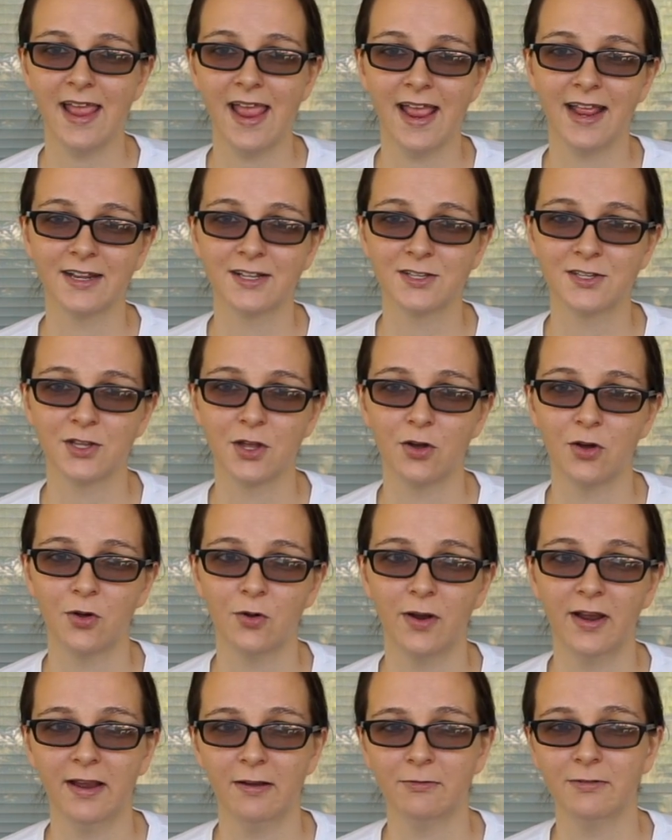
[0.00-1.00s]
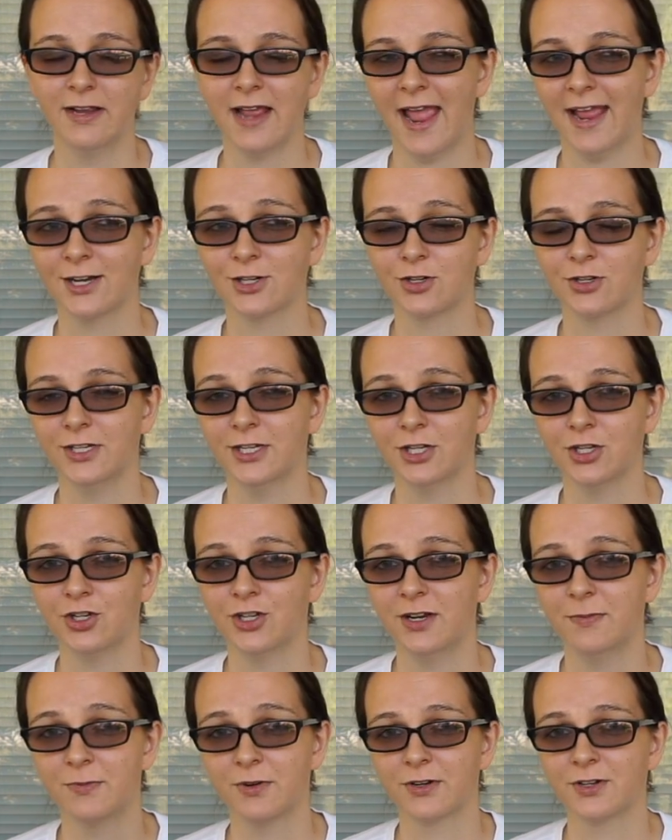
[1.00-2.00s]
and so it actually is
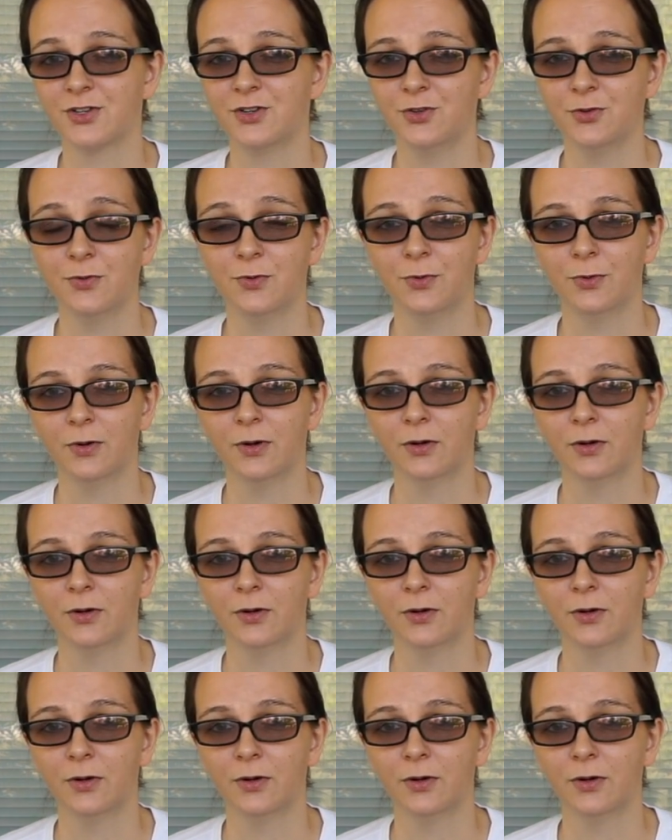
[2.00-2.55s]
cheaper to